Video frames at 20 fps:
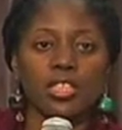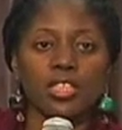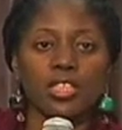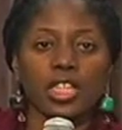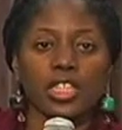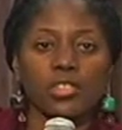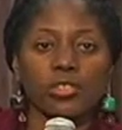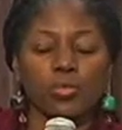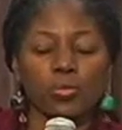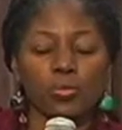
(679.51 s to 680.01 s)

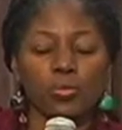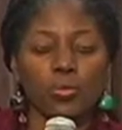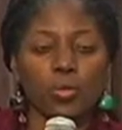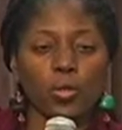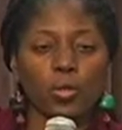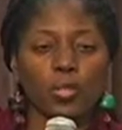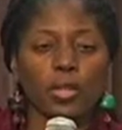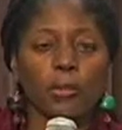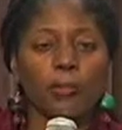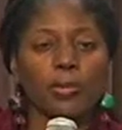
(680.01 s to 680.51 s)
that you
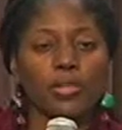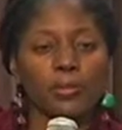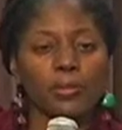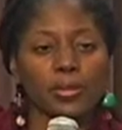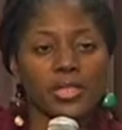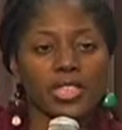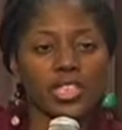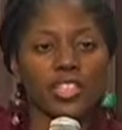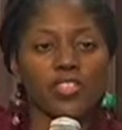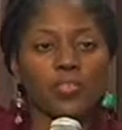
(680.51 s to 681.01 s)
woke up and
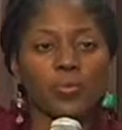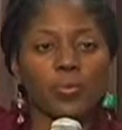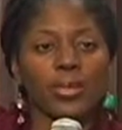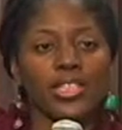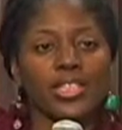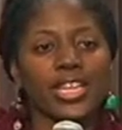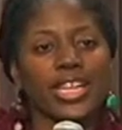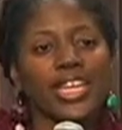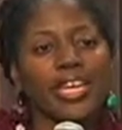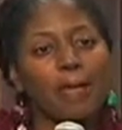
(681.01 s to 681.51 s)
believed
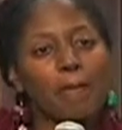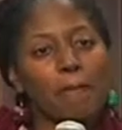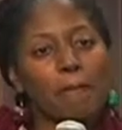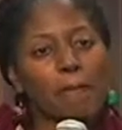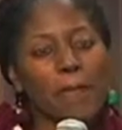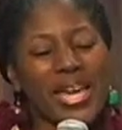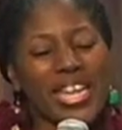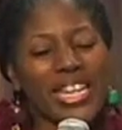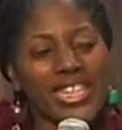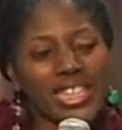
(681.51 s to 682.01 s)
one day
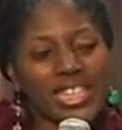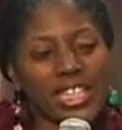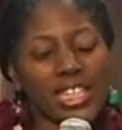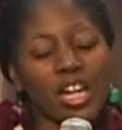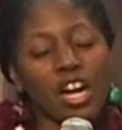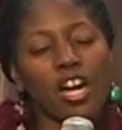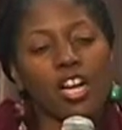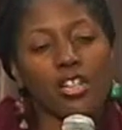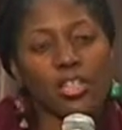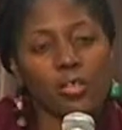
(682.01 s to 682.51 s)
and made it
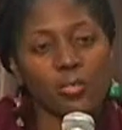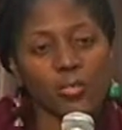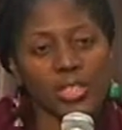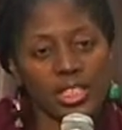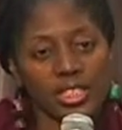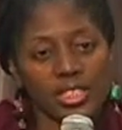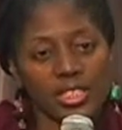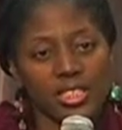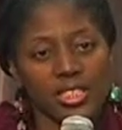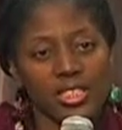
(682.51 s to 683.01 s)

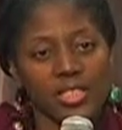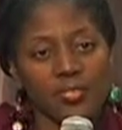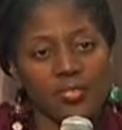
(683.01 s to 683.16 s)
concrete.